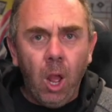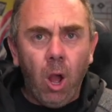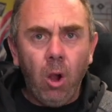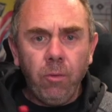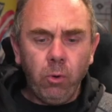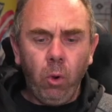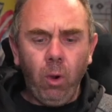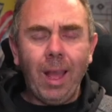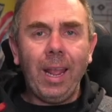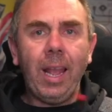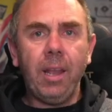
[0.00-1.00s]
Overall,
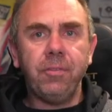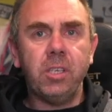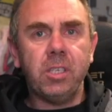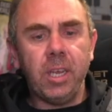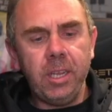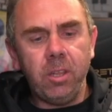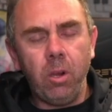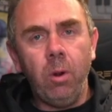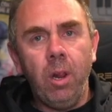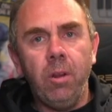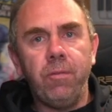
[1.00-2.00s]
I have to say
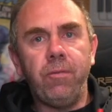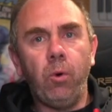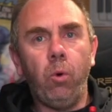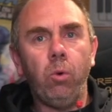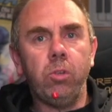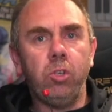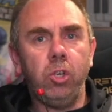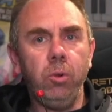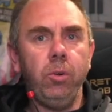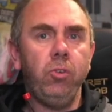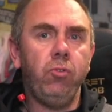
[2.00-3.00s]
though, for
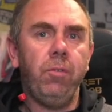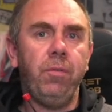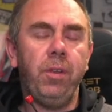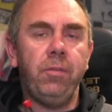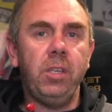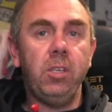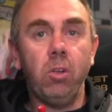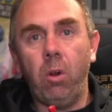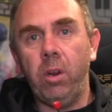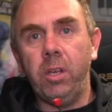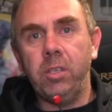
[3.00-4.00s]

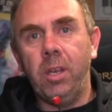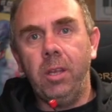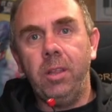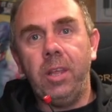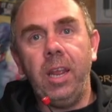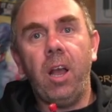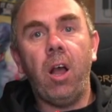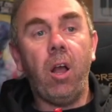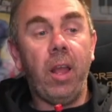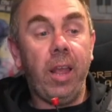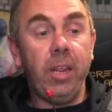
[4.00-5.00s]
$250, they
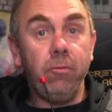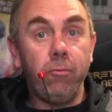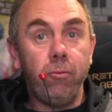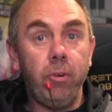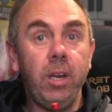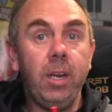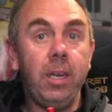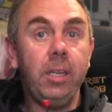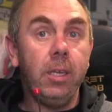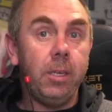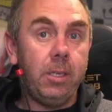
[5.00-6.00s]
are a
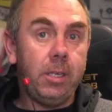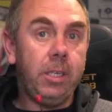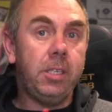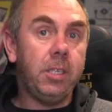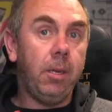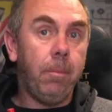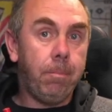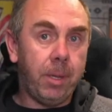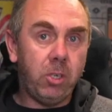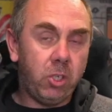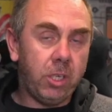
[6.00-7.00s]
really decent
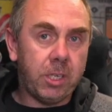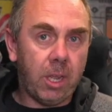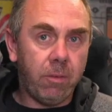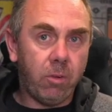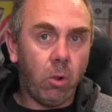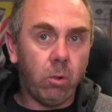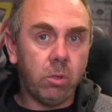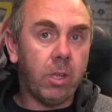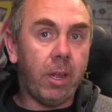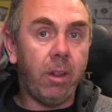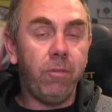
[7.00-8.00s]
budget set of goggles.
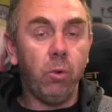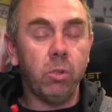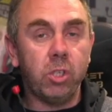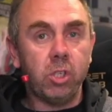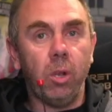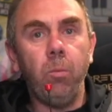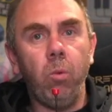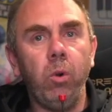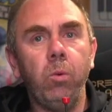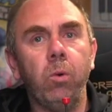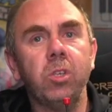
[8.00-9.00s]
And if you're
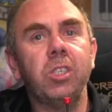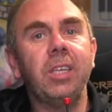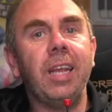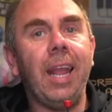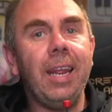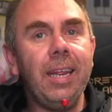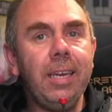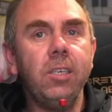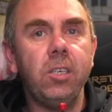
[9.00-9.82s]
someone who wants to get into